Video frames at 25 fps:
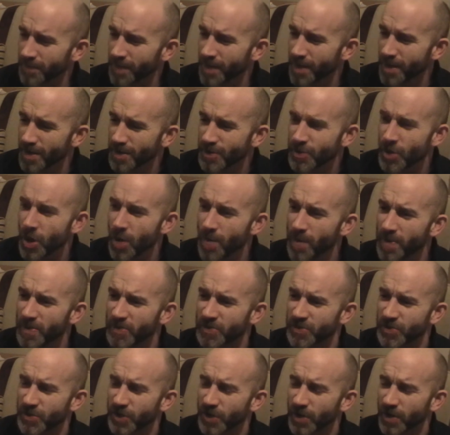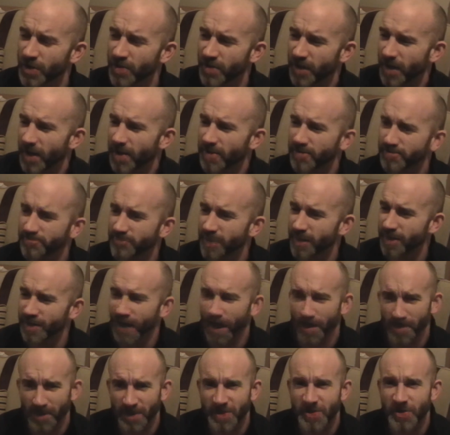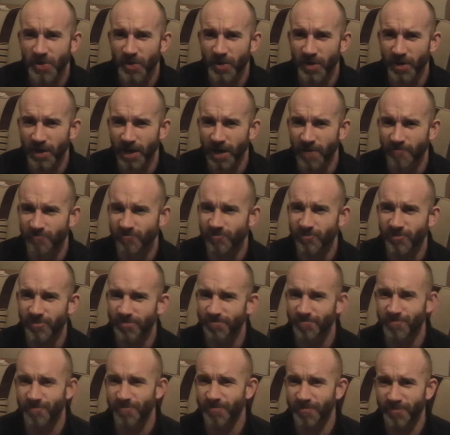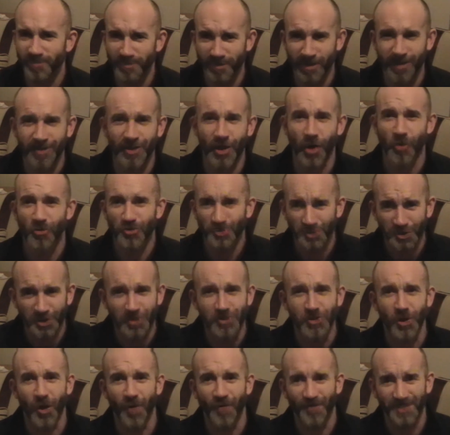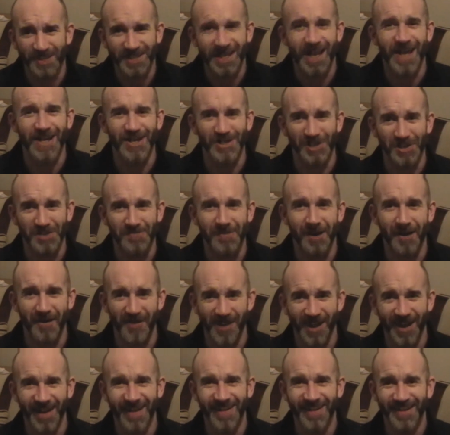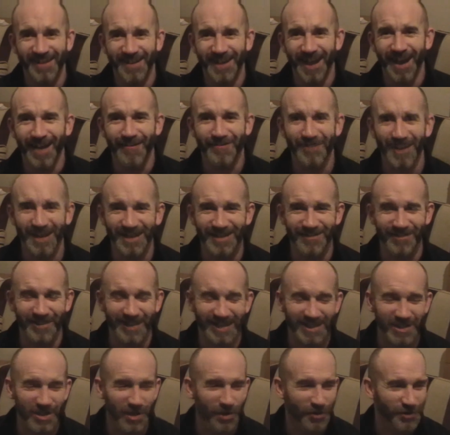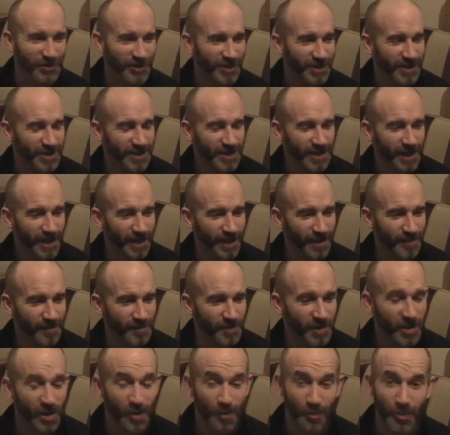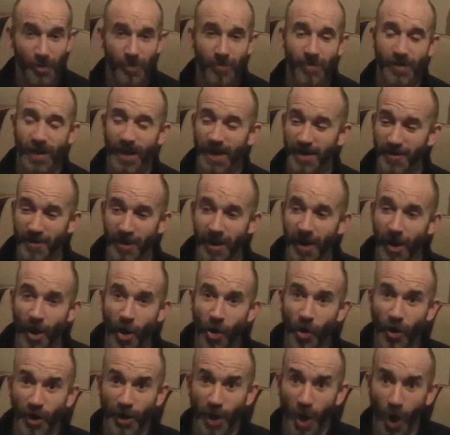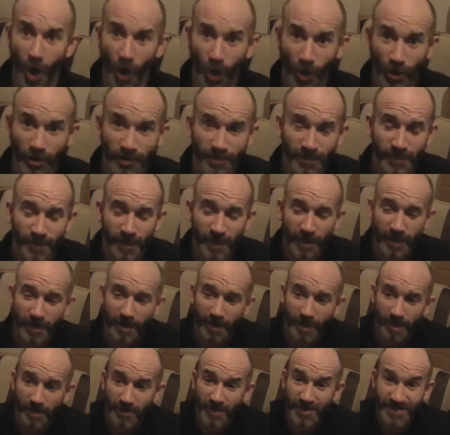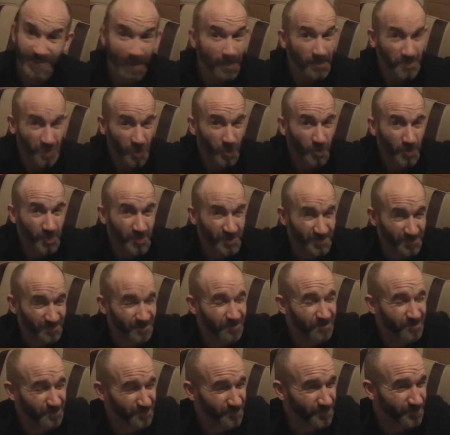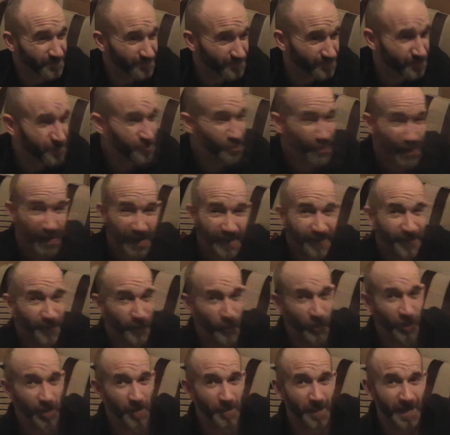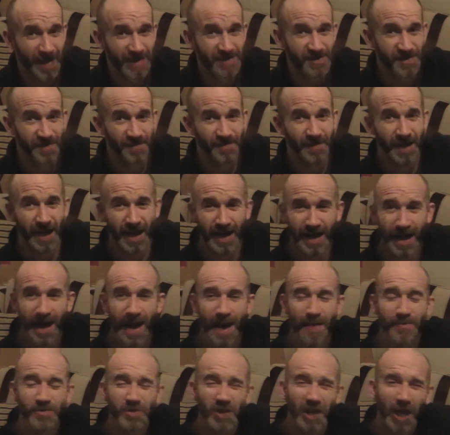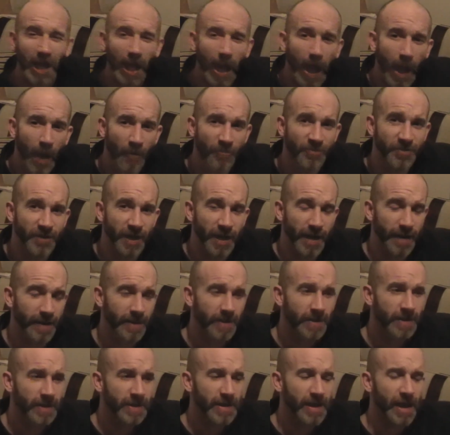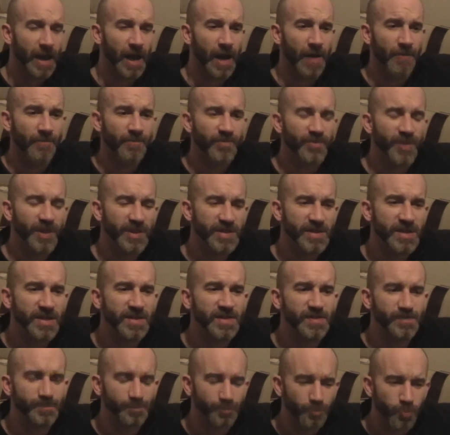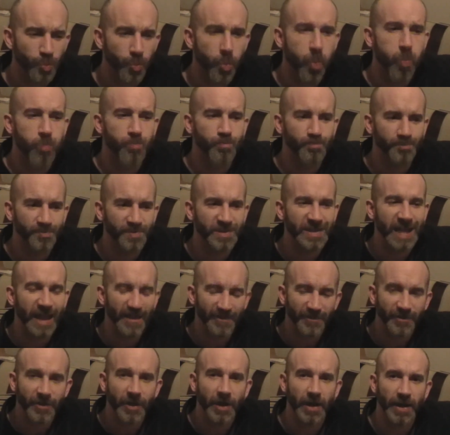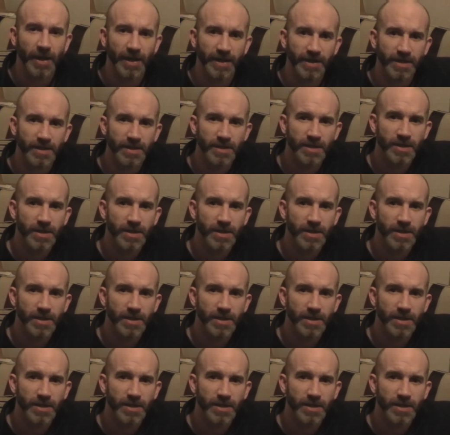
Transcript: So much so that I'd happily do a constant conversation about it. I really, really could. But anyway, all in all, this episode was pretty fucking amazing. I absolutely loved it. This is definitely